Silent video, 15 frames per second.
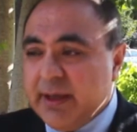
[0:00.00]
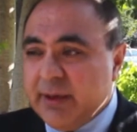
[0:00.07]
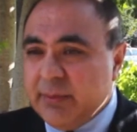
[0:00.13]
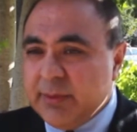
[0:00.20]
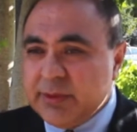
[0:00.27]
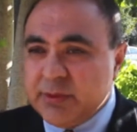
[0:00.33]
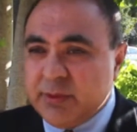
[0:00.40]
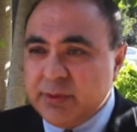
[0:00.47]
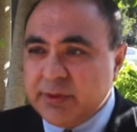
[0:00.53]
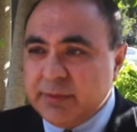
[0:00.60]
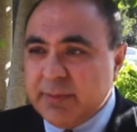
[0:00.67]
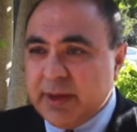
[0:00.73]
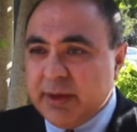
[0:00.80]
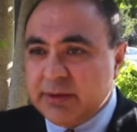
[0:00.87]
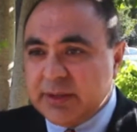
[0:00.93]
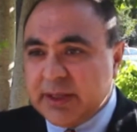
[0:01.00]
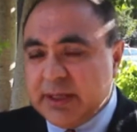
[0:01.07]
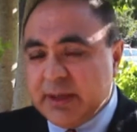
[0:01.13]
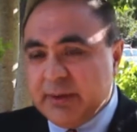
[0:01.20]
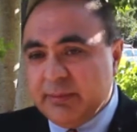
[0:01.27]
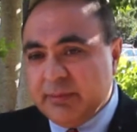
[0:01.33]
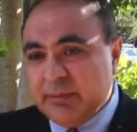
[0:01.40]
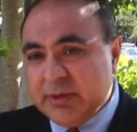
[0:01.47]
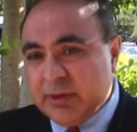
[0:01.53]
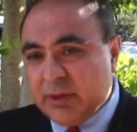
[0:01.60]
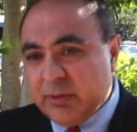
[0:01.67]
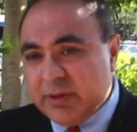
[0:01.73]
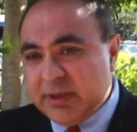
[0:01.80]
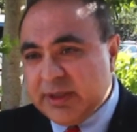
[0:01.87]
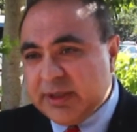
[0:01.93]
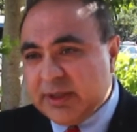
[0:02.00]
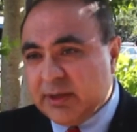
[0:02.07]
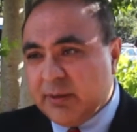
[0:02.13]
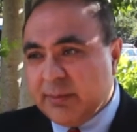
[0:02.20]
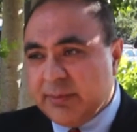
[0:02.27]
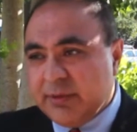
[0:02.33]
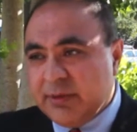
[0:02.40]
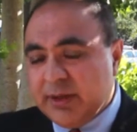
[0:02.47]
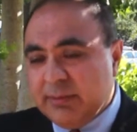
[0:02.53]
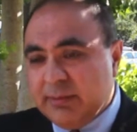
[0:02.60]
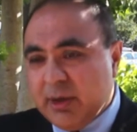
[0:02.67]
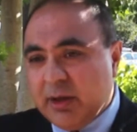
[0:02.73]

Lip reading: And we talked about radiculopathy,